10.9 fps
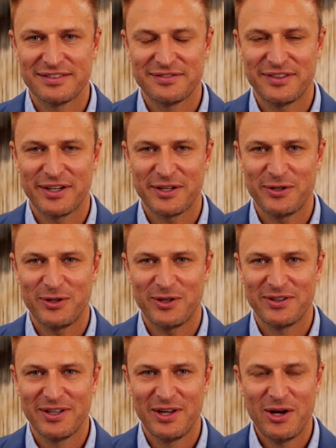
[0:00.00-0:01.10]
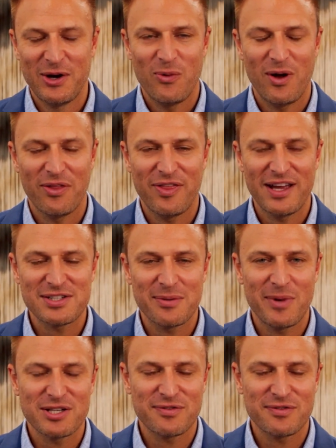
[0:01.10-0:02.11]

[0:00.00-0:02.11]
Very cool. Well, thanks so much for